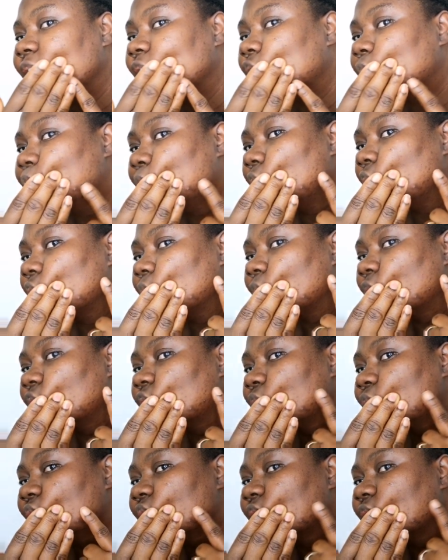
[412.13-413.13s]
spot,
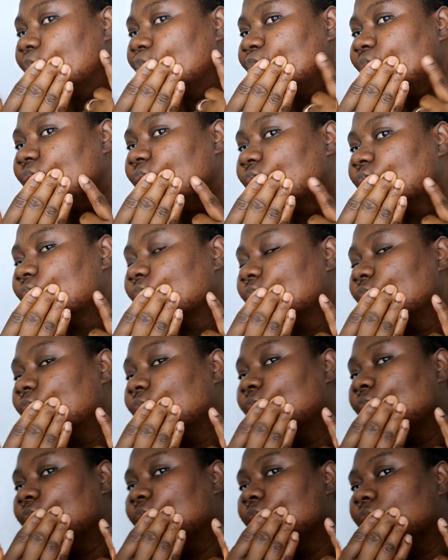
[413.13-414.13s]
because it was a bit...
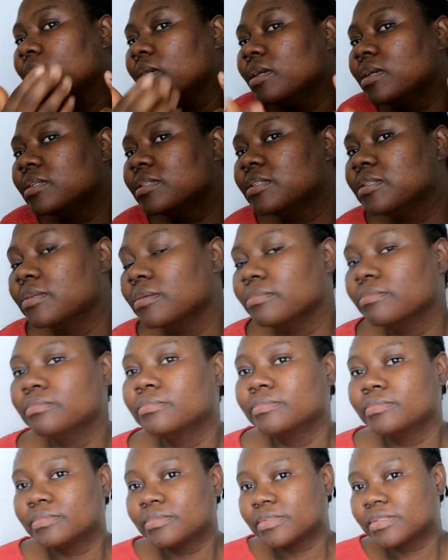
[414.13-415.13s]
is
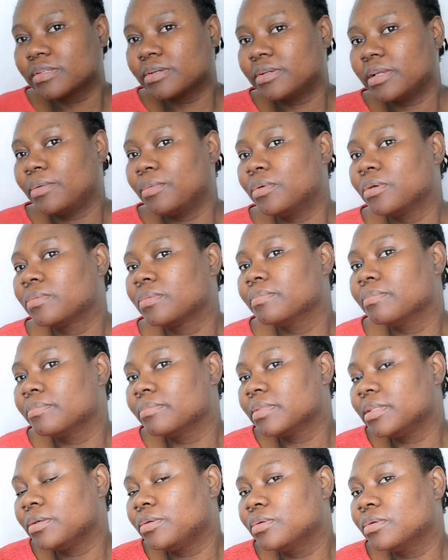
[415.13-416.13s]
sorry, I
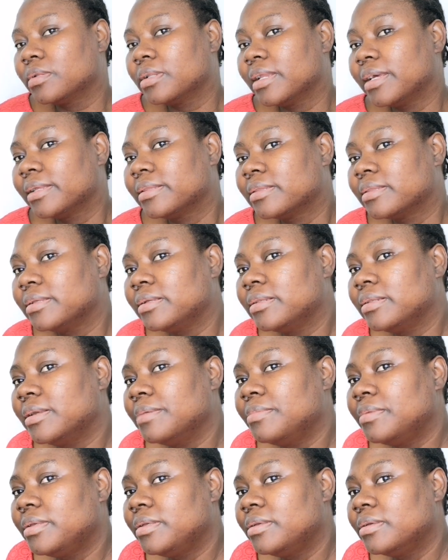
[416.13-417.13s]
want the good lightning.
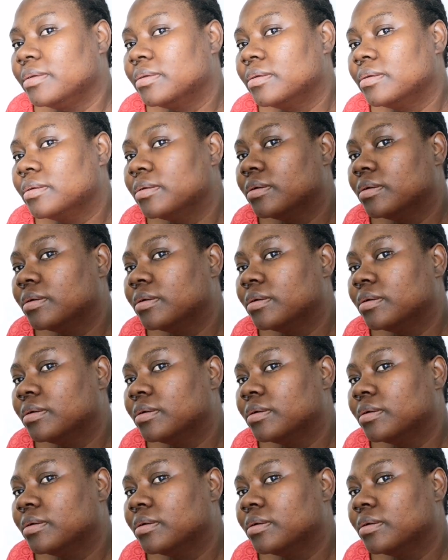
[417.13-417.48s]
Let me,